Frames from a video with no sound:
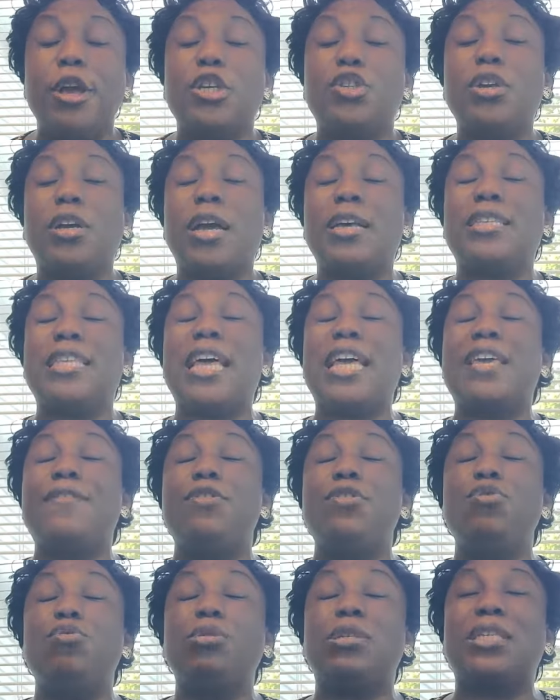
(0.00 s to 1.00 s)
So you can start
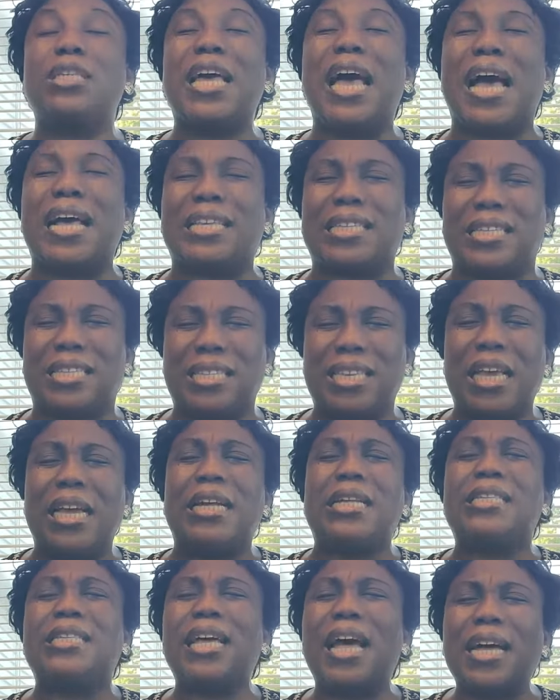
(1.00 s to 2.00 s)
giving you thanks
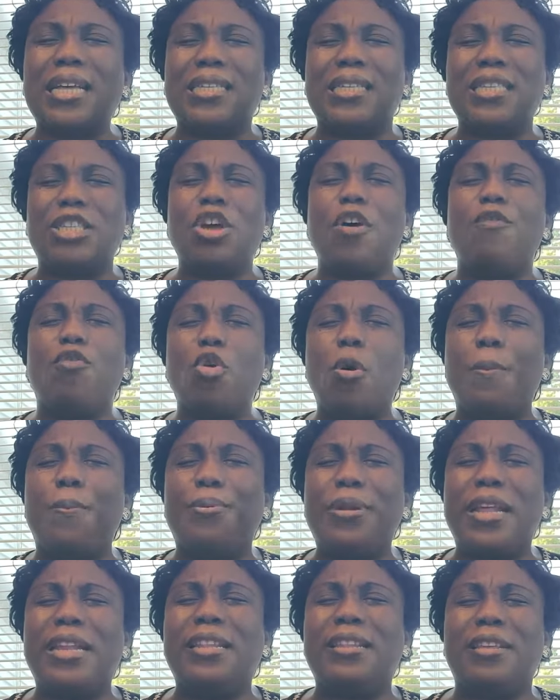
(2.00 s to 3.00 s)
thanks instead of
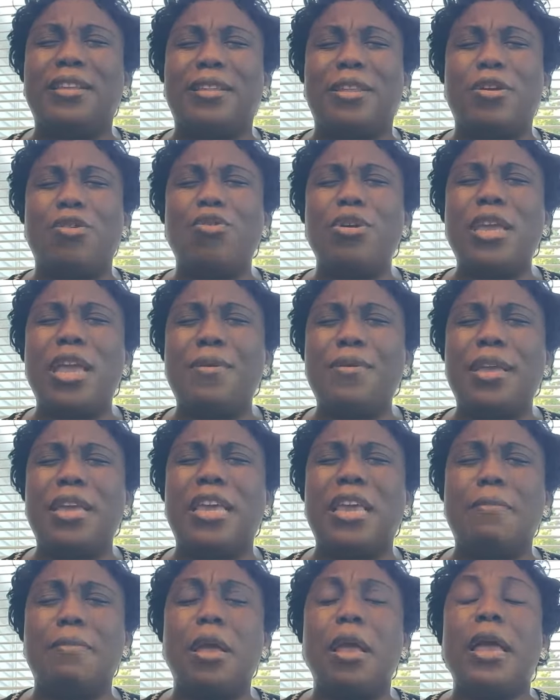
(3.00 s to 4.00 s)
complaining they, they're not hearing
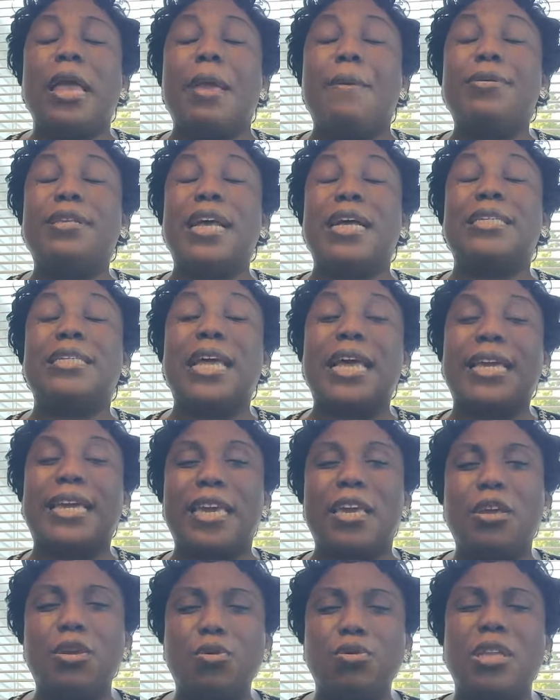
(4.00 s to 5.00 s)
him. We start
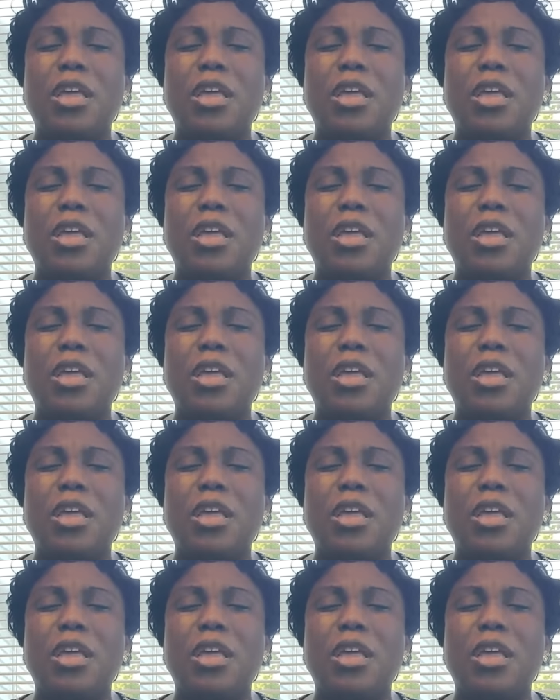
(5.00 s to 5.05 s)
thanking you,